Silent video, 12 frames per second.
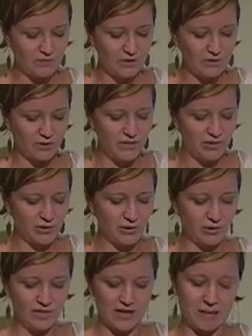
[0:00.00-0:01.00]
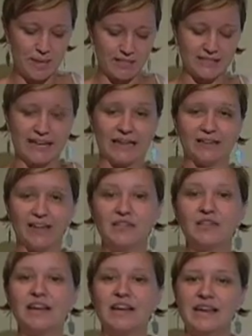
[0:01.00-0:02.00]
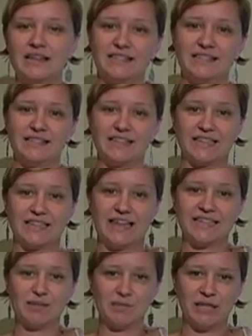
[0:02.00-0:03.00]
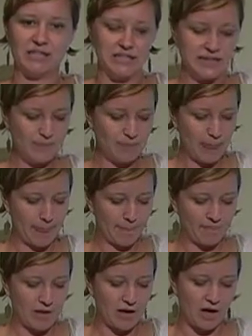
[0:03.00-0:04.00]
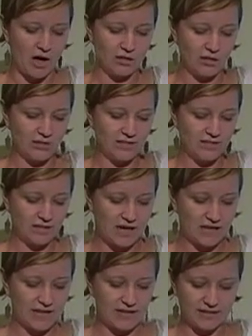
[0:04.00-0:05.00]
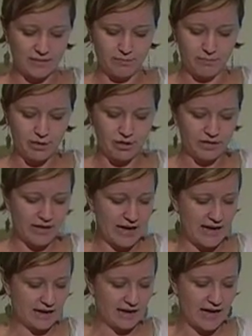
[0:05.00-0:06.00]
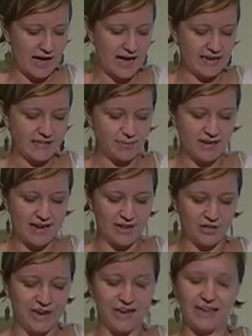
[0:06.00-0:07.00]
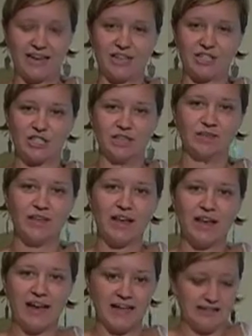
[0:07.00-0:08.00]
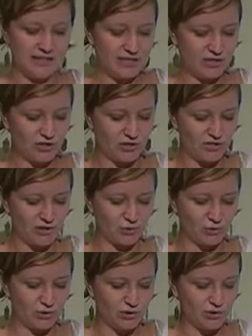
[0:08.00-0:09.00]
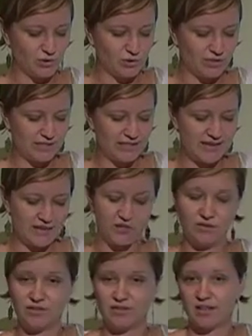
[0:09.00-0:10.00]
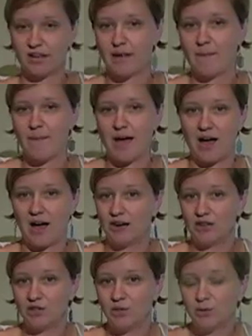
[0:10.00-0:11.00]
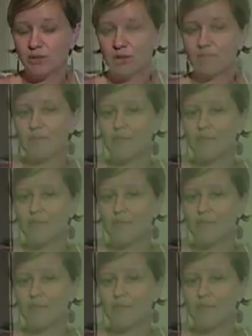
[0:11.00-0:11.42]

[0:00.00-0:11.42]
So another cool thing about Second Life is its accessibility. All you need to log in is a computer and a high-speed internet connection, and teachers in rural schools could take students on a tour of an